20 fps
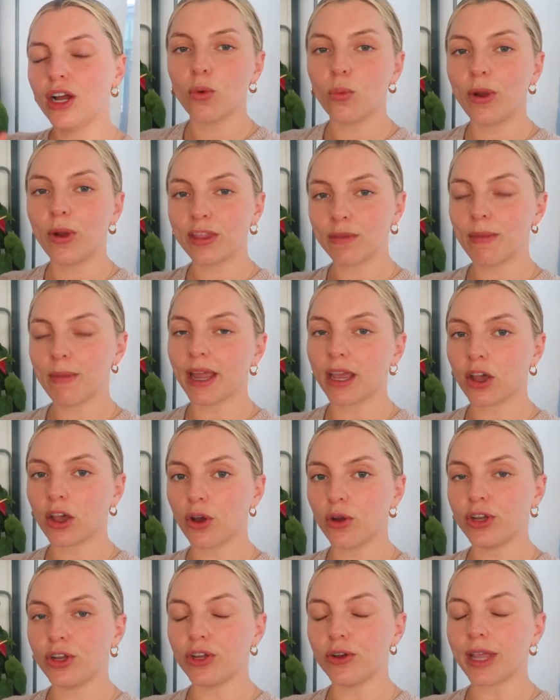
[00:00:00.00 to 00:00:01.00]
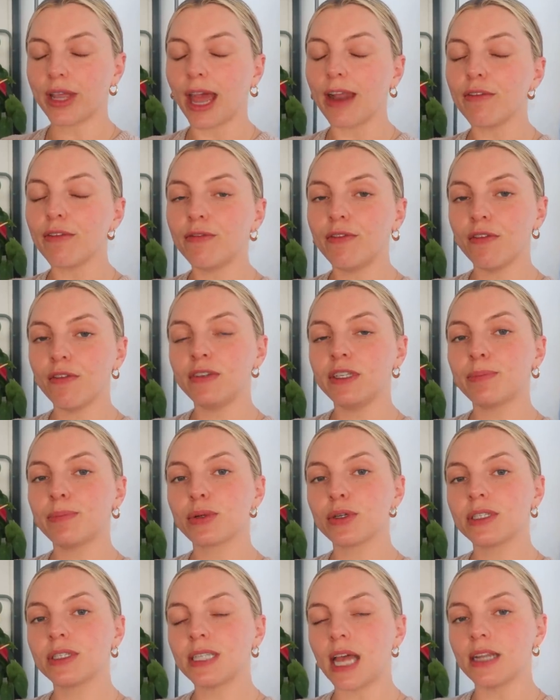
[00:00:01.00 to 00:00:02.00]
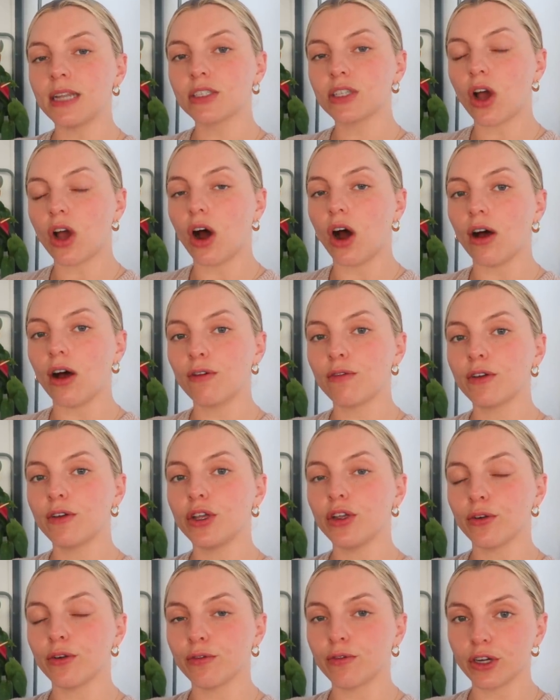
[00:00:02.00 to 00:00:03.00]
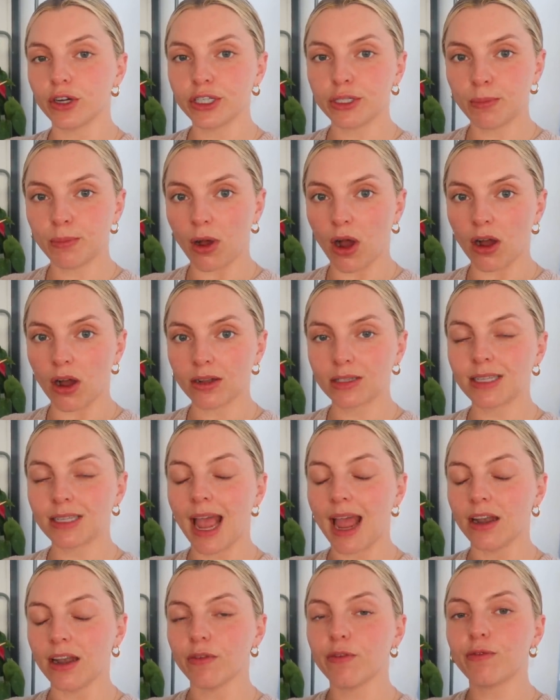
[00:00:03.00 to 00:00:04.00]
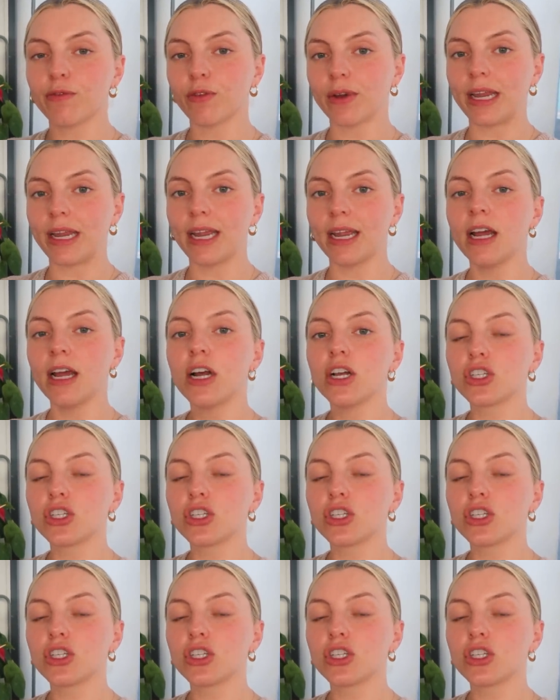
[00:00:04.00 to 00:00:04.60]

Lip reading: With my code, you'll get 50% off your first box and a free